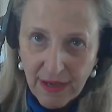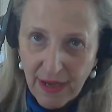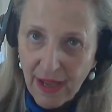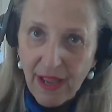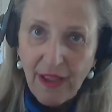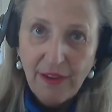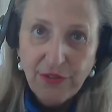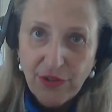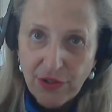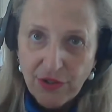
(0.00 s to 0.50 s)
I
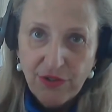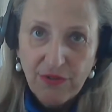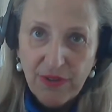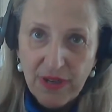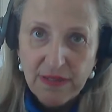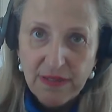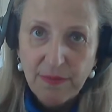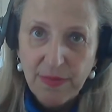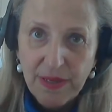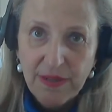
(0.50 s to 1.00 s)
have to do
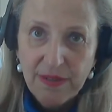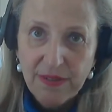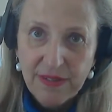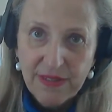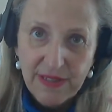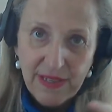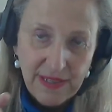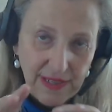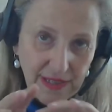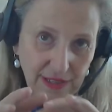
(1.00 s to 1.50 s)
it because
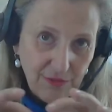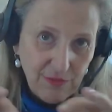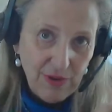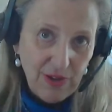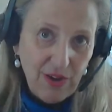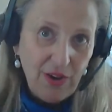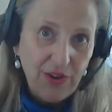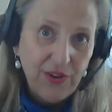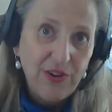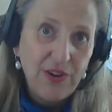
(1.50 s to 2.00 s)
then it will
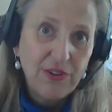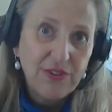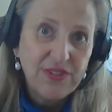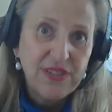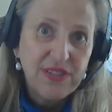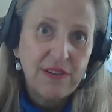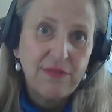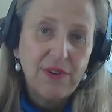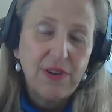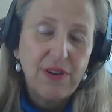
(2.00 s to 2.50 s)
unlock
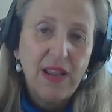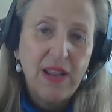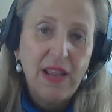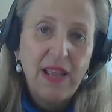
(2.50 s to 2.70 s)
several